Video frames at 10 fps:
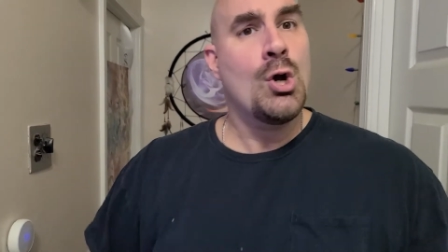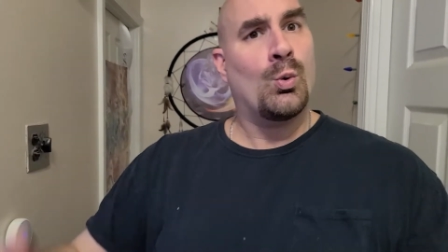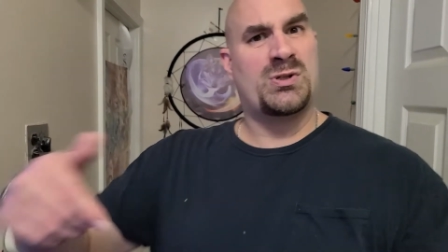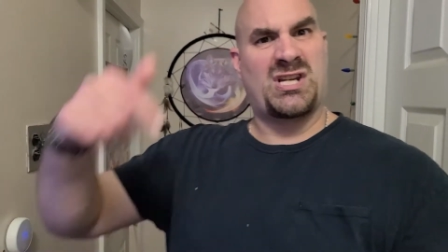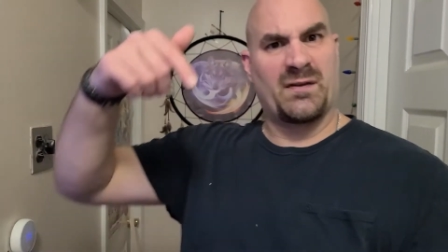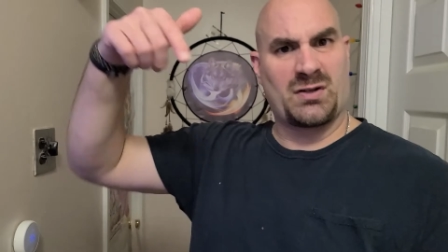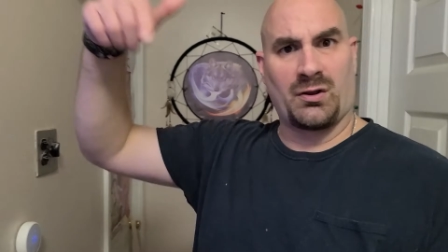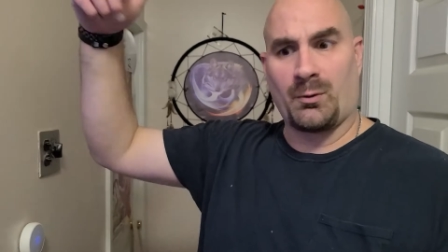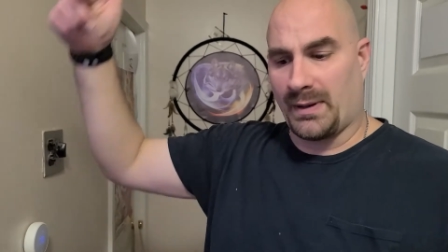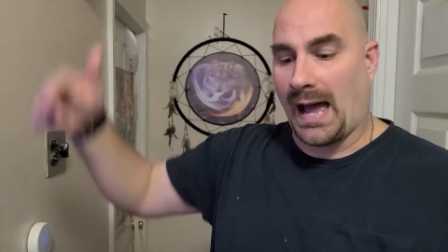which gives a
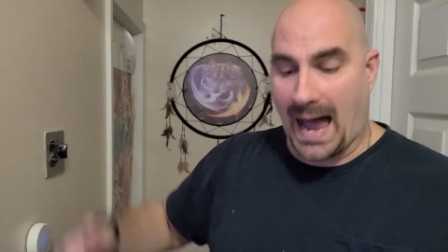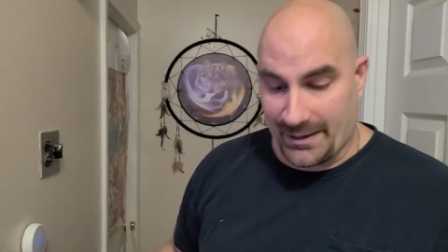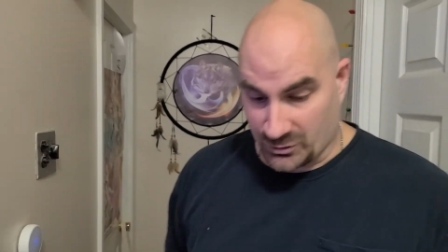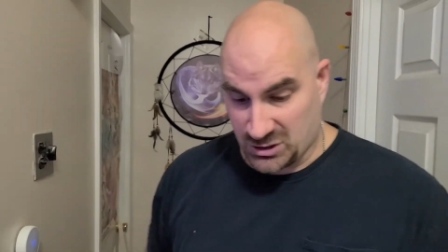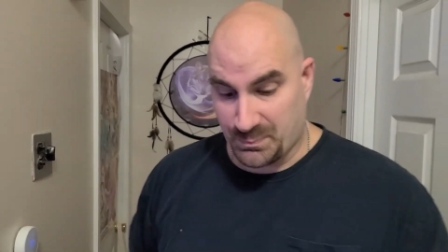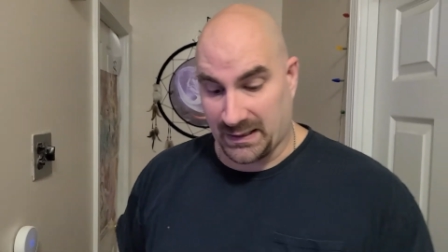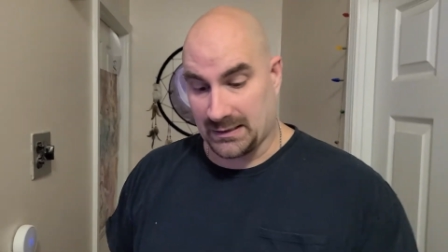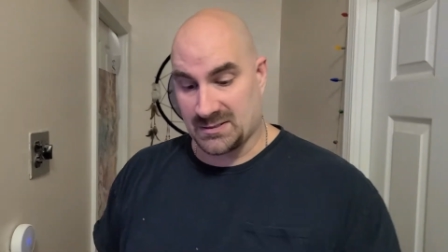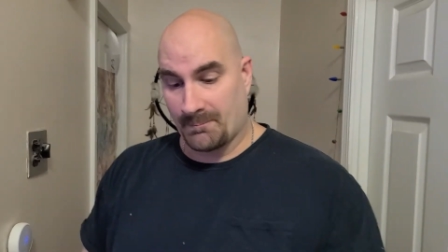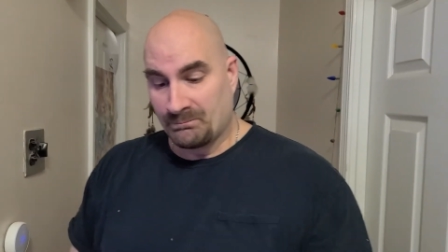little bit higher speeds.